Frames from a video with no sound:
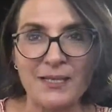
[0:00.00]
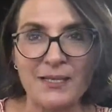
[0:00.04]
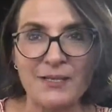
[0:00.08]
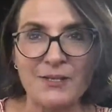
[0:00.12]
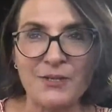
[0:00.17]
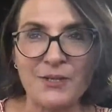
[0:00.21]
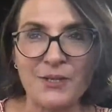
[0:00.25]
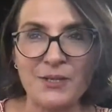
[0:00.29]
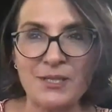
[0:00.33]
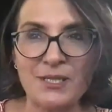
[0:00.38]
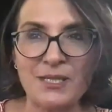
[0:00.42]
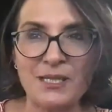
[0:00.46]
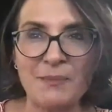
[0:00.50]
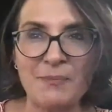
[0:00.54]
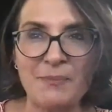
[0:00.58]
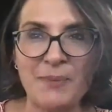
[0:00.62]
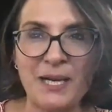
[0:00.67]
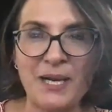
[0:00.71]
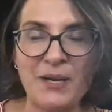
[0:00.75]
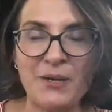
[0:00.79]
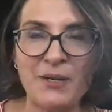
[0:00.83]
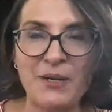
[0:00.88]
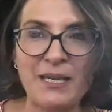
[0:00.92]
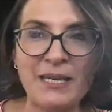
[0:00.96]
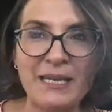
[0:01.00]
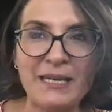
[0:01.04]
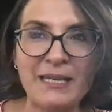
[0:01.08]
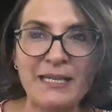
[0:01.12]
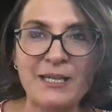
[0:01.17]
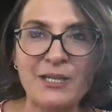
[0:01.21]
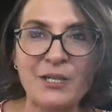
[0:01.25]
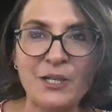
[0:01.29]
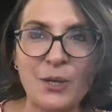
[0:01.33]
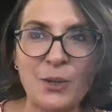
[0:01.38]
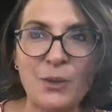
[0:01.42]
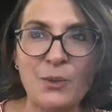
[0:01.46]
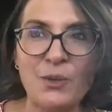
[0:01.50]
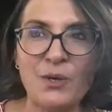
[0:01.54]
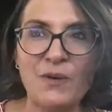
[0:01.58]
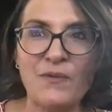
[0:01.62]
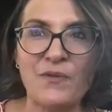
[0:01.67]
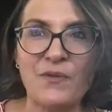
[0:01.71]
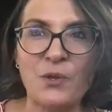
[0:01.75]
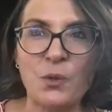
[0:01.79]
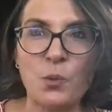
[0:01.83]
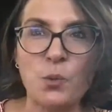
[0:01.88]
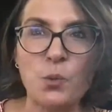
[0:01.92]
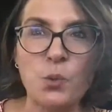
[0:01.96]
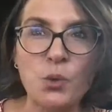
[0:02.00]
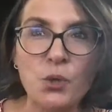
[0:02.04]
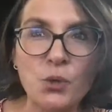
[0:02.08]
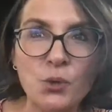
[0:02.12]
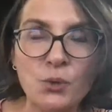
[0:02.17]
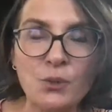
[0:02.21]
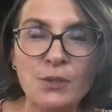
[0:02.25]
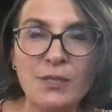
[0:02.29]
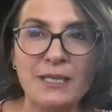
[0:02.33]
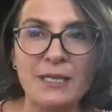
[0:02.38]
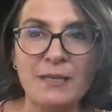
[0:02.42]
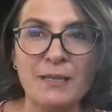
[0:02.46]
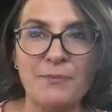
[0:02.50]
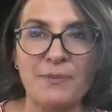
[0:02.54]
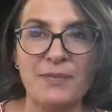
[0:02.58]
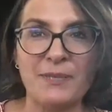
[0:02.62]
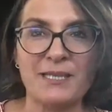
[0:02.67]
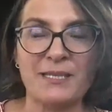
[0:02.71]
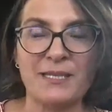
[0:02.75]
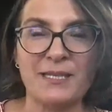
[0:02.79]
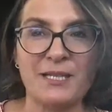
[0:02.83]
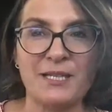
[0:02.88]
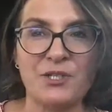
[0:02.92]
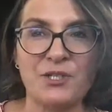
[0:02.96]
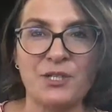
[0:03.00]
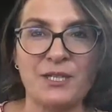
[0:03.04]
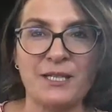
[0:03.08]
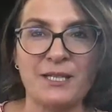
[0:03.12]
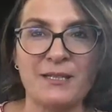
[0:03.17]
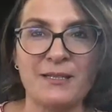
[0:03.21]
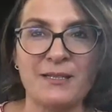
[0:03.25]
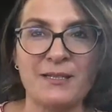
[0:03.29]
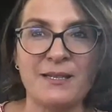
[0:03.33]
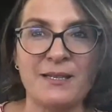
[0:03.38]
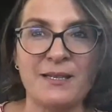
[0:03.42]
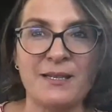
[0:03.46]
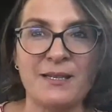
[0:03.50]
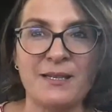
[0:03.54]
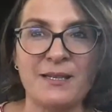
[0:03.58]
So it's about letting go of the worldly possessions